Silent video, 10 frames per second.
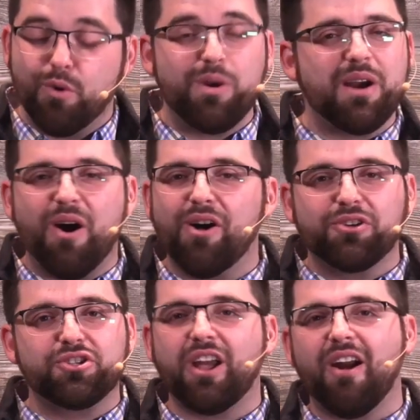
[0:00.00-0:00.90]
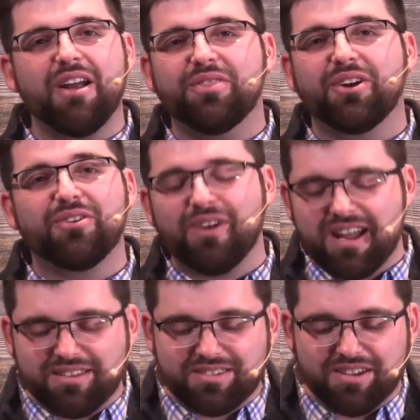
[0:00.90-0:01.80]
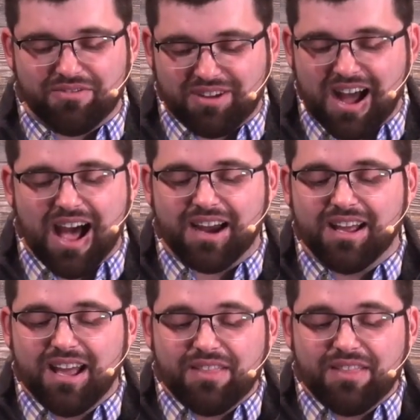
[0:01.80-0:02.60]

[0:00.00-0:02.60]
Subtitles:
We all share in the grace of God